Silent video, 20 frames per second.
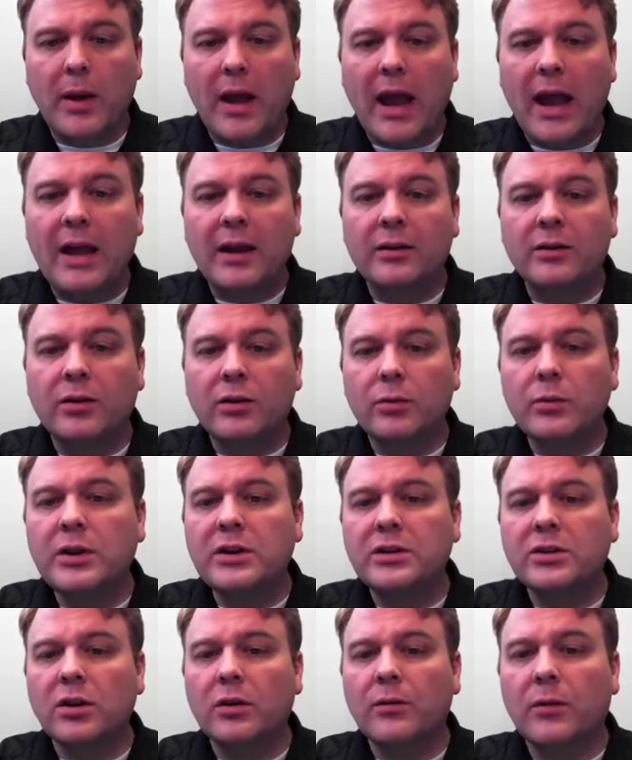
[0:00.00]
and 3
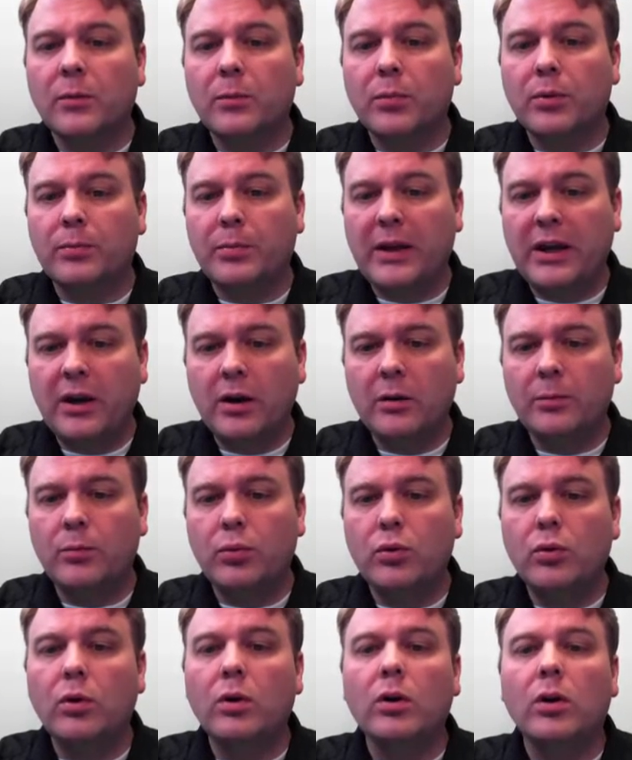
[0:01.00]
server peer
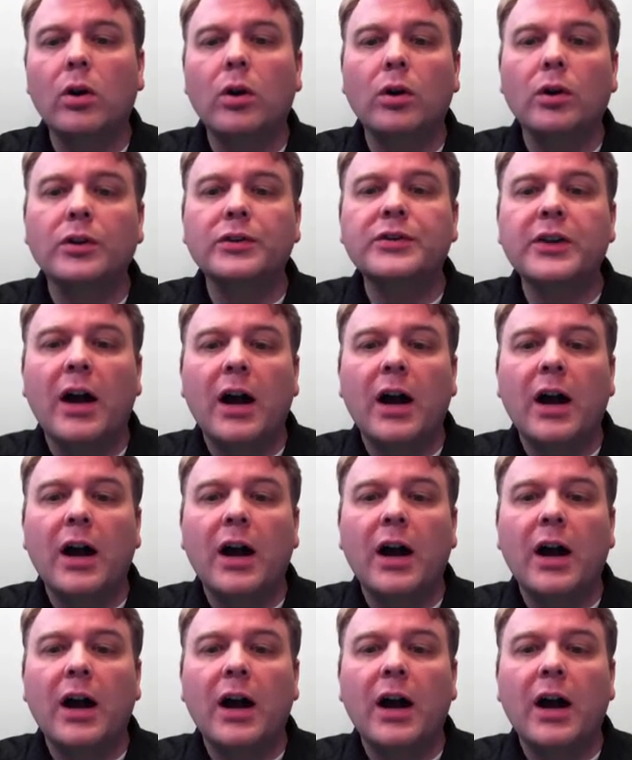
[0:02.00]
pool holds